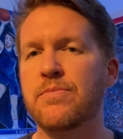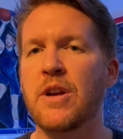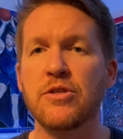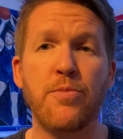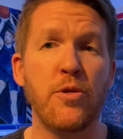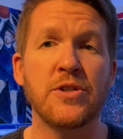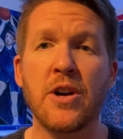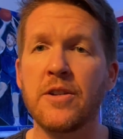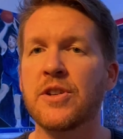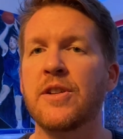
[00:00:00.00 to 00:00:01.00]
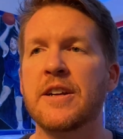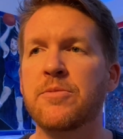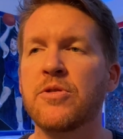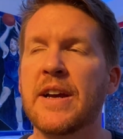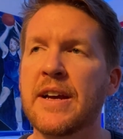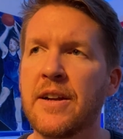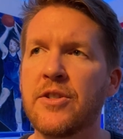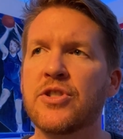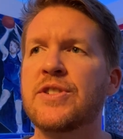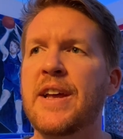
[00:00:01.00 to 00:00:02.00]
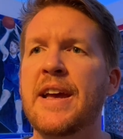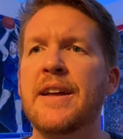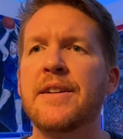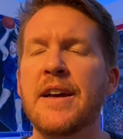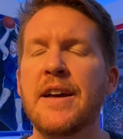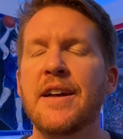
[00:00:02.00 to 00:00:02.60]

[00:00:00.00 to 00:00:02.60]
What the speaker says: you know, sports cards, collectibles, I can understand,